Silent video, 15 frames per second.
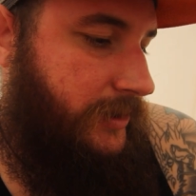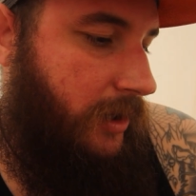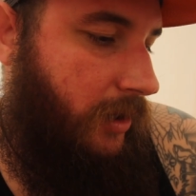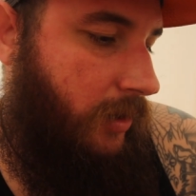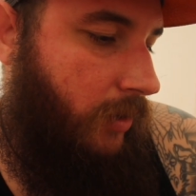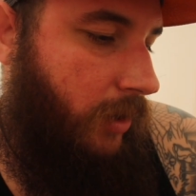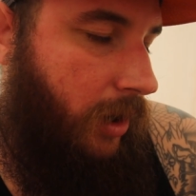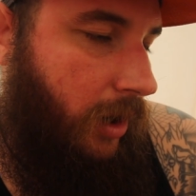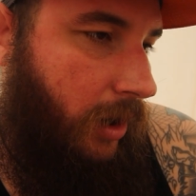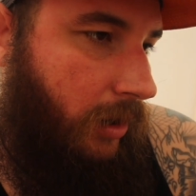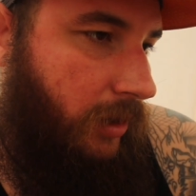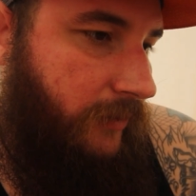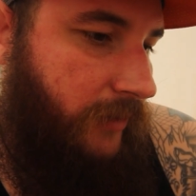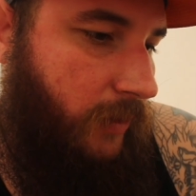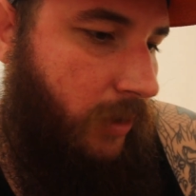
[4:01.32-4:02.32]
So
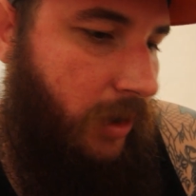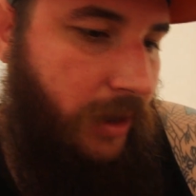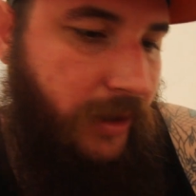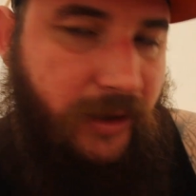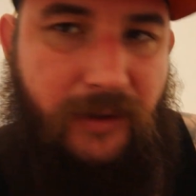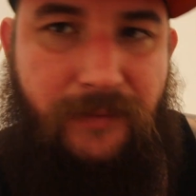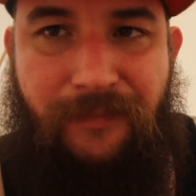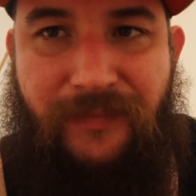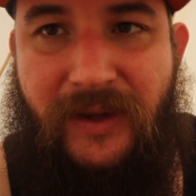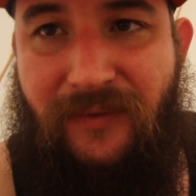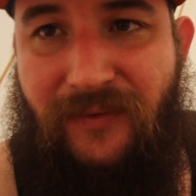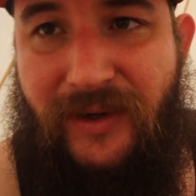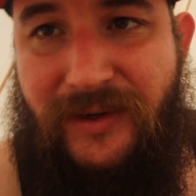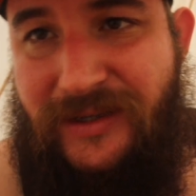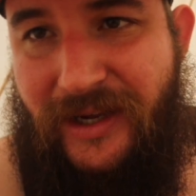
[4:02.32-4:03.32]
all of the water that
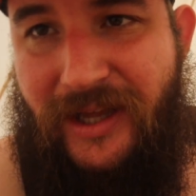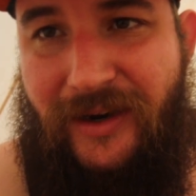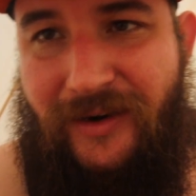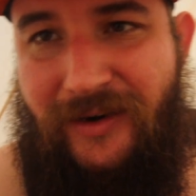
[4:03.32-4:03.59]
feels like